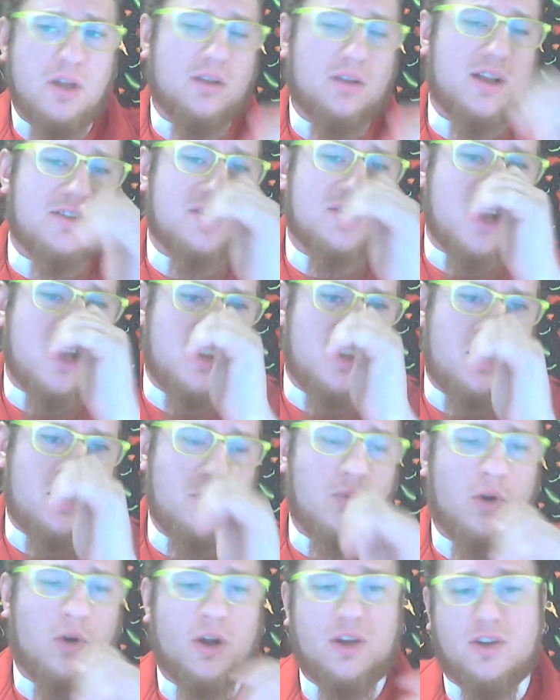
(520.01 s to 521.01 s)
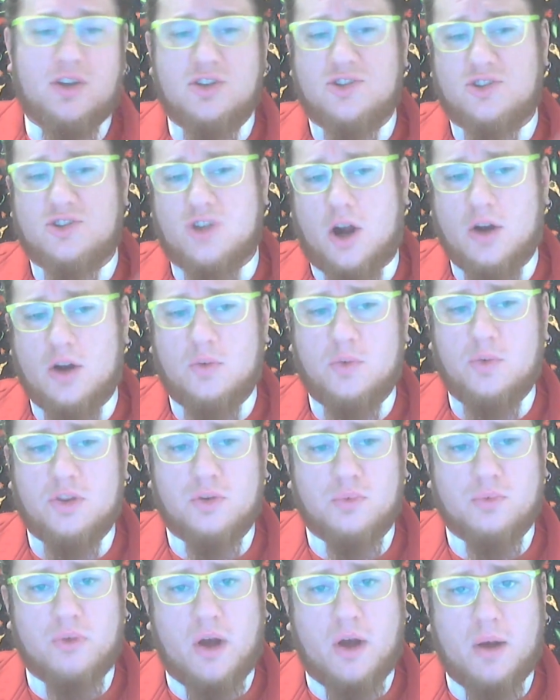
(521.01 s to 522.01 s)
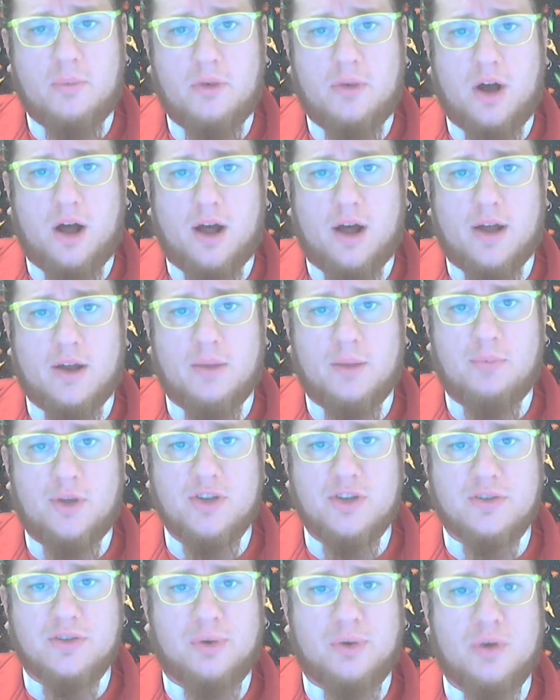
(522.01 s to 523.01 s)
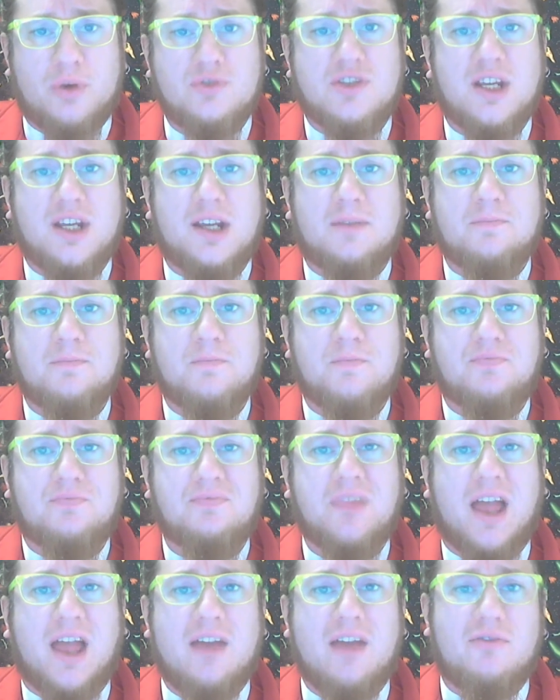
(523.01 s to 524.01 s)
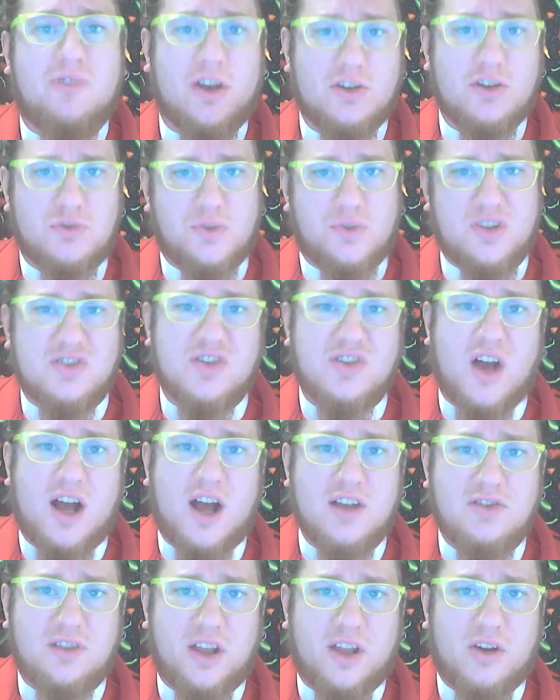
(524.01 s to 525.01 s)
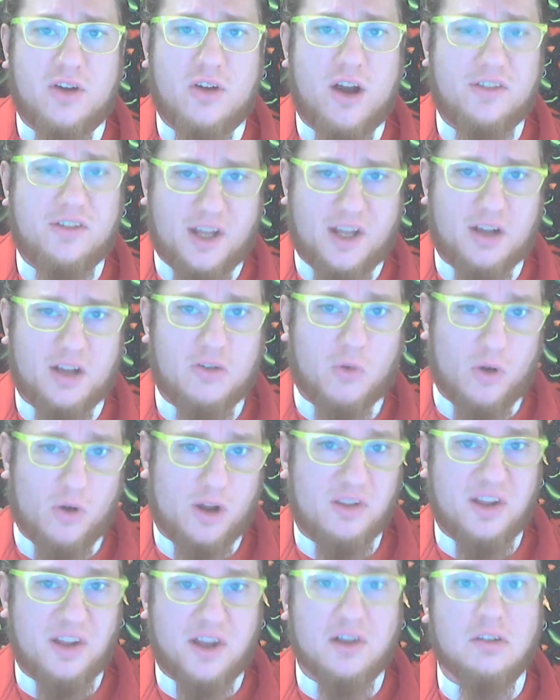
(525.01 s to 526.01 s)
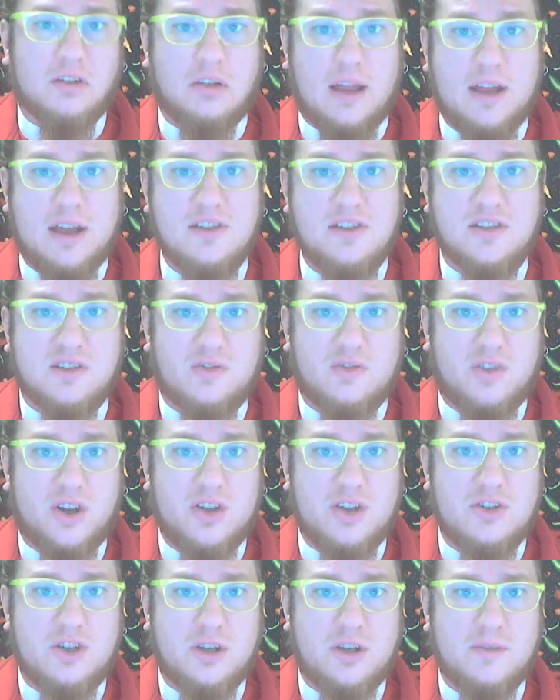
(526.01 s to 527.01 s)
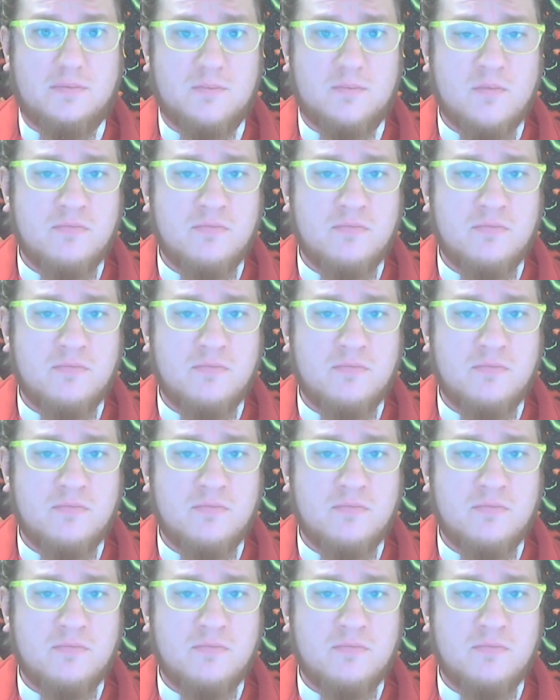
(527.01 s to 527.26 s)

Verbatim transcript: let's say that you wanted to start with a rub on a piece of protein and finish with the sauce later on, like a, or like a glaze to finish it,